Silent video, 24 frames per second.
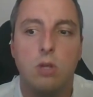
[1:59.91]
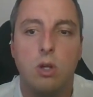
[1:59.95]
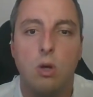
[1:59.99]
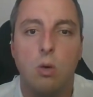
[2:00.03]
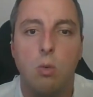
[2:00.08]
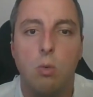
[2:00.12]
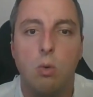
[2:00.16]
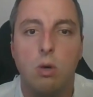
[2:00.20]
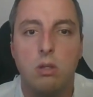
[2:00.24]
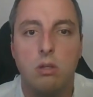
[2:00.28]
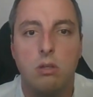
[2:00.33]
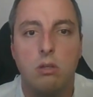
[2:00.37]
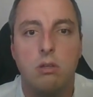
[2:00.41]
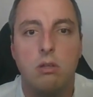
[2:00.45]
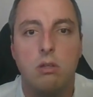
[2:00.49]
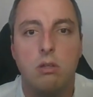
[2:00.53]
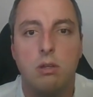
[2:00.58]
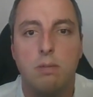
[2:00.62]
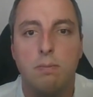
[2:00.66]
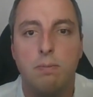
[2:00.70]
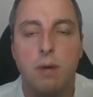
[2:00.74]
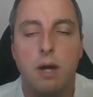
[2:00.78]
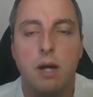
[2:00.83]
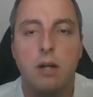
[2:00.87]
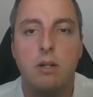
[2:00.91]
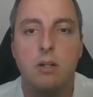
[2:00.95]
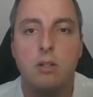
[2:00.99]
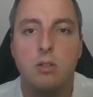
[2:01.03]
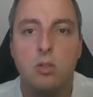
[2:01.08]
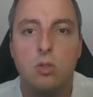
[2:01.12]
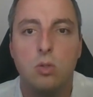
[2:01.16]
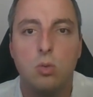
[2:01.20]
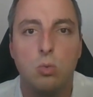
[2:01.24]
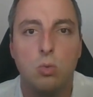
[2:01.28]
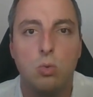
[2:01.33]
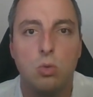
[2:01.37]
what the
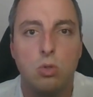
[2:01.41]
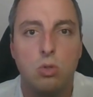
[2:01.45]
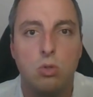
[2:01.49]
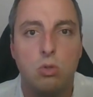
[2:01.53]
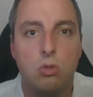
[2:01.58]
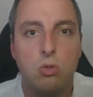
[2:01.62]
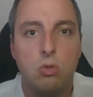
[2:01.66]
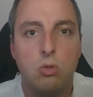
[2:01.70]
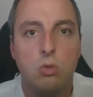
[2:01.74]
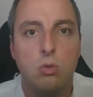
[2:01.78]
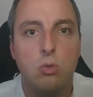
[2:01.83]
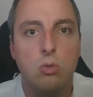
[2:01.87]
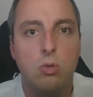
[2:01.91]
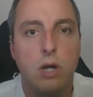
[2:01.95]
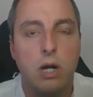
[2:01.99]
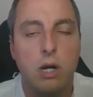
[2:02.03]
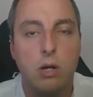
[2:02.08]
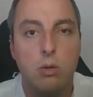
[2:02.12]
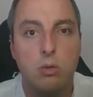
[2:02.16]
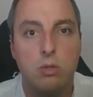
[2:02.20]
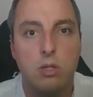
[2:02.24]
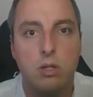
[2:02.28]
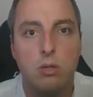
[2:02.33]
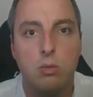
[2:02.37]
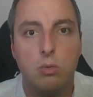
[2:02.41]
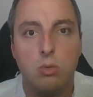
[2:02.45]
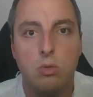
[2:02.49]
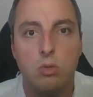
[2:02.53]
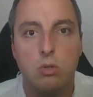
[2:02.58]
parents would do, how they